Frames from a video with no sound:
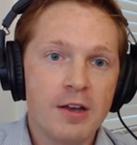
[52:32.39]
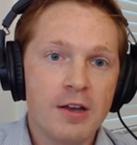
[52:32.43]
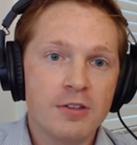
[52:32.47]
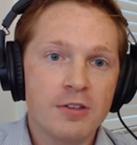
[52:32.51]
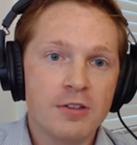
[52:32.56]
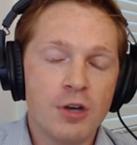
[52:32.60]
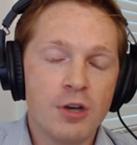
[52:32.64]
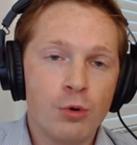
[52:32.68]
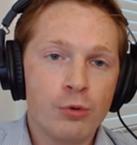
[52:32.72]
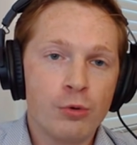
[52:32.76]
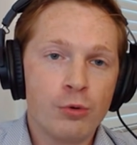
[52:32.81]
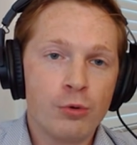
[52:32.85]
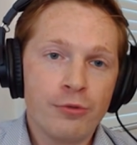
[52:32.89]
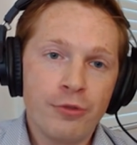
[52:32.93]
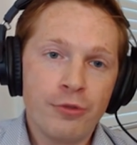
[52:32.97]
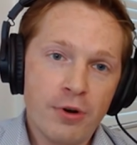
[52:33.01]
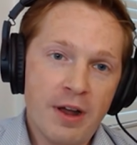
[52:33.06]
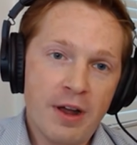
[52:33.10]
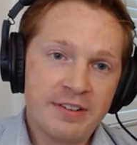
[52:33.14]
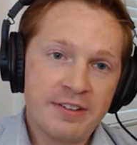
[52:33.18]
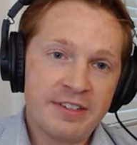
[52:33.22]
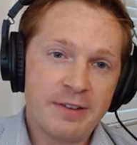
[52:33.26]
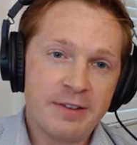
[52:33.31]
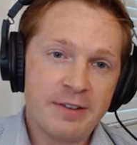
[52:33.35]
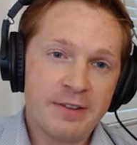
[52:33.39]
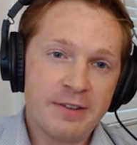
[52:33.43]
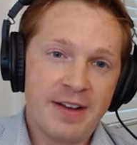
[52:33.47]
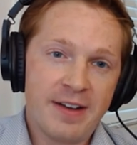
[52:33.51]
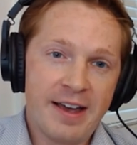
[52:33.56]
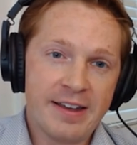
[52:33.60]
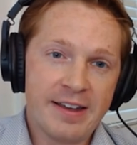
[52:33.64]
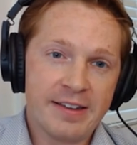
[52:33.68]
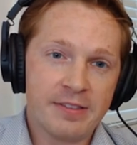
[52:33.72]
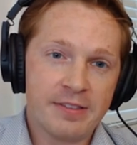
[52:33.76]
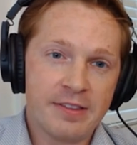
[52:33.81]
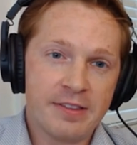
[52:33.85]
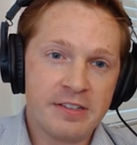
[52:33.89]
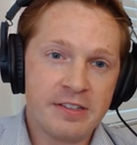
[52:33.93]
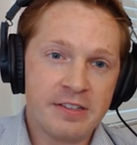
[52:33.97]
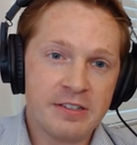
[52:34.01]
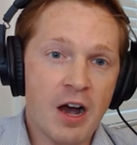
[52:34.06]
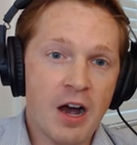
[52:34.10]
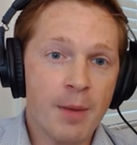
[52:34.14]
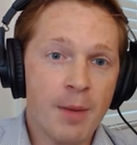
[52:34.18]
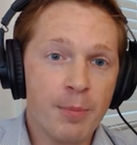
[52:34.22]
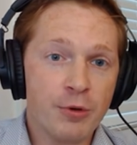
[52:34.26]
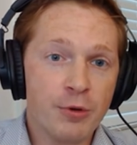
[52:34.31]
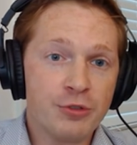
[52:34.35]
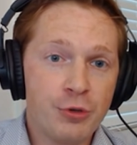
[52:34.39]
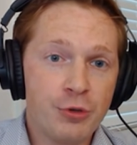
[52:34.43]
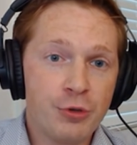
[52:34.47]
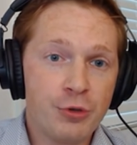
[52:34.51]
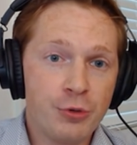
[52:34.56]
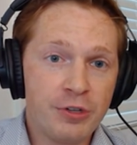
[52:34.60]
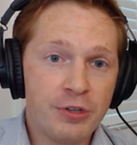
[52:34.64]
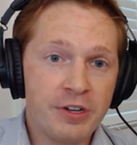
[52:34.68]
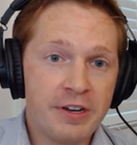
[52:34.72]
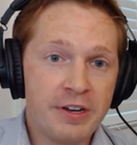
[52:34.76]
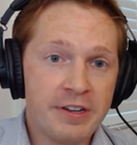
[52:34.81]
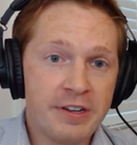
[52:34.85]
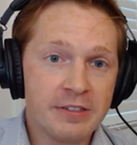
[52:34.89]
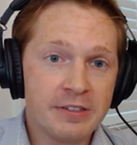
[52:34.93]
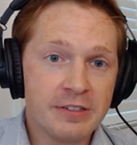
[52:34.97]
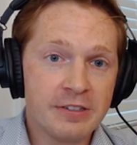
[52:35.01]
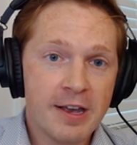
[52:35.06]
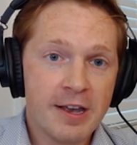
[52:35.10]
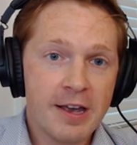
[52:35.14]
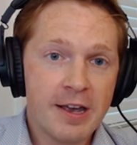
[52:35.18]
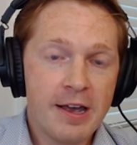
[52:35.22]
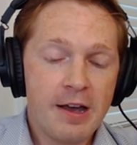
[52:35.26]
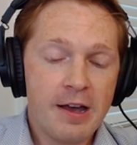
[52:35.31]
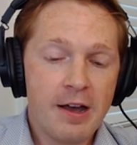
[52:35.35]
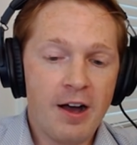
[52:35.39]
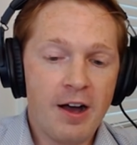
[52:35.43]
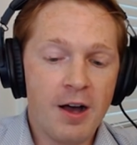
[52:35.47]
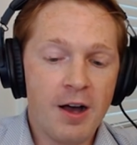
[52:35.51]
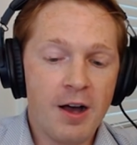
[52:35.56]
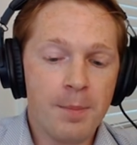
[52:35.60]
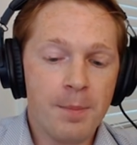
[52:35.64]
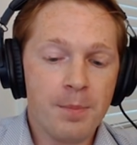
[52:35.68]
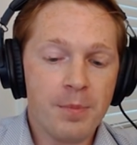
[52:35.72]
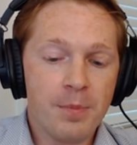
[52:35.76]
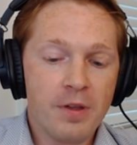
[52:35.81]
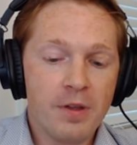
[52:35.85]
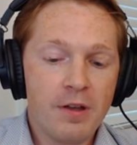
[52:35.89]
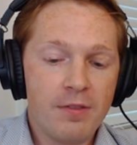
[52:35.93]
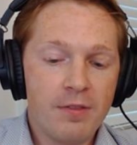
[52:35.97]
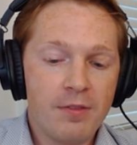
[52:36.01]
So they're identifying these opportunities um,